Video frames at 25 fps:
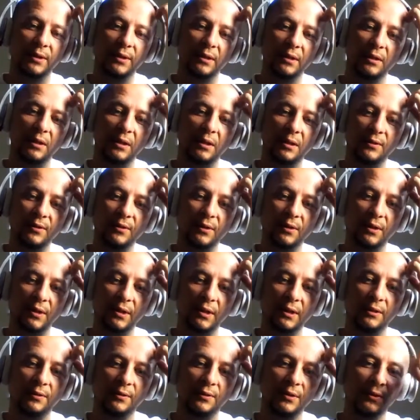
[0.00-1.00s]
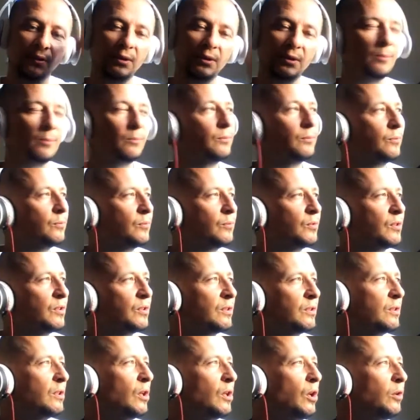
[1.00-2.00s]
I did last night on some
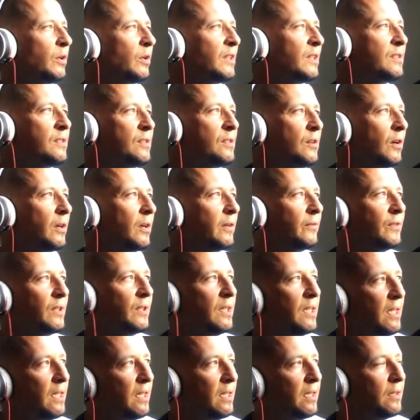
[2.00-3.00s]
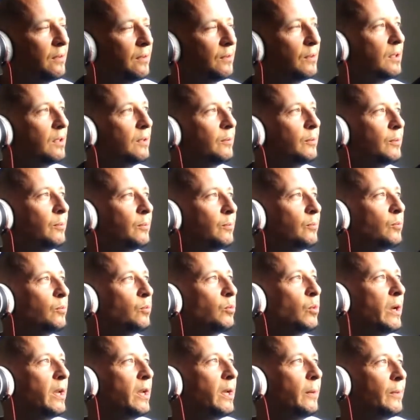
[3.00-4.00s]
longest night of the year. I
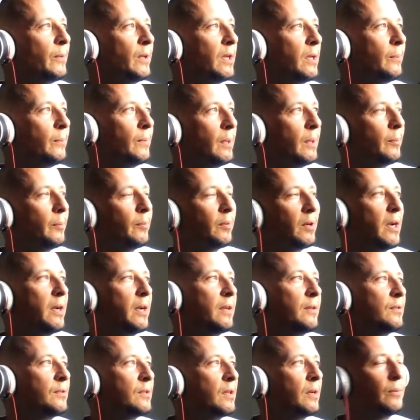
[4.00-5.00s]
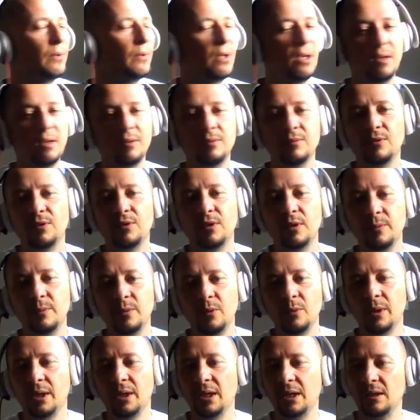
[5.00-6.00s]
went up there, met Bradders up there, and flew
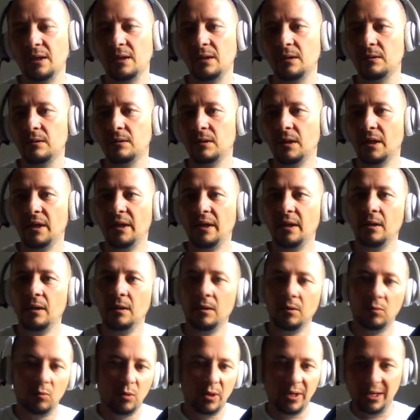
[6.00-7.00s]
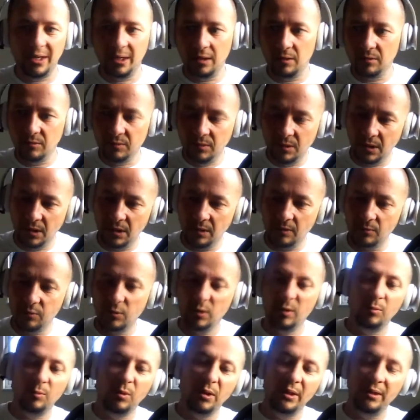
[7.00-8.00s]
my wing out.
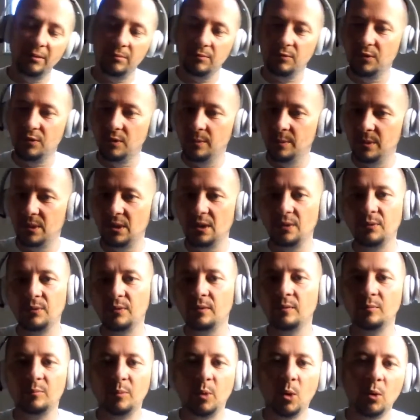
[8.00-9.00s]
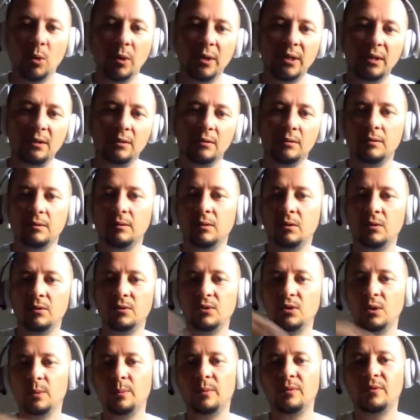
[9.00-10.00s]
We went from a different point
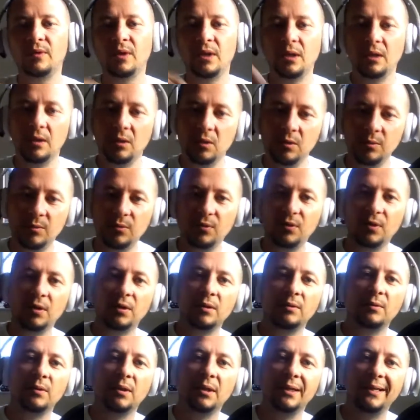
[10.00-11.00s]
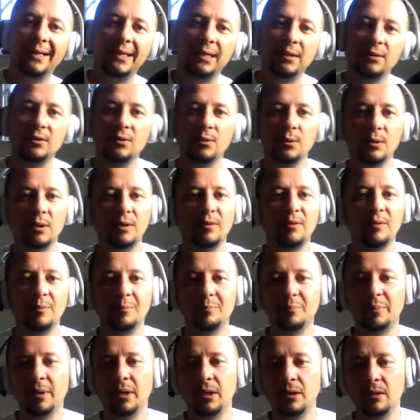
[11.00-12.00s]
on top of a hill and flew right out to a
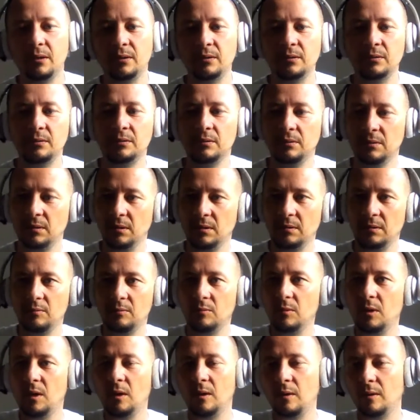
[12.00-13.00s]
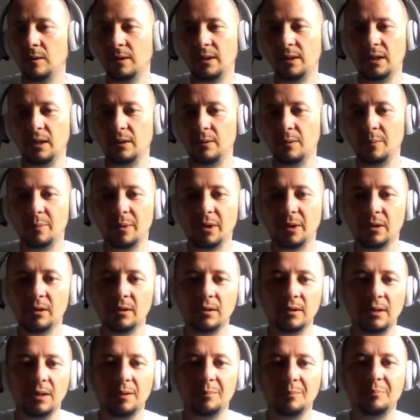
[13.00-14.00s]
different barn, a
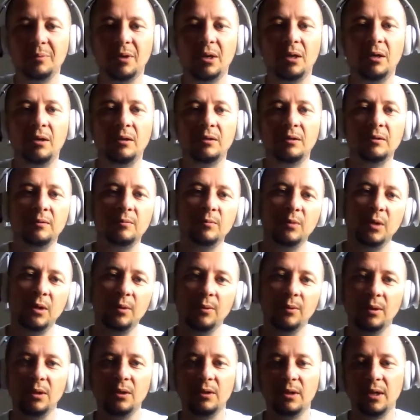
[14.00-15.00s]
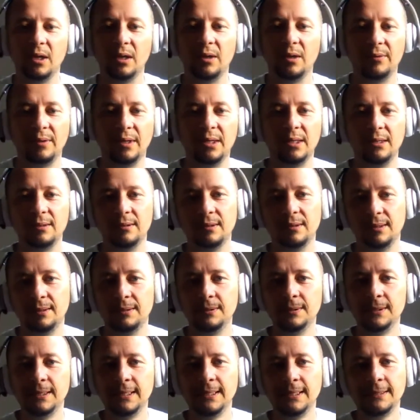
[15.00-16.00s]
broken down barn, and we were looking around,
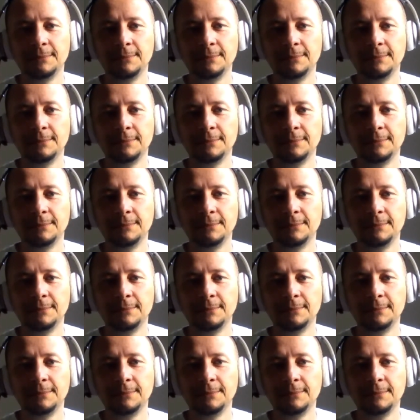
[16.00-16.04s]
and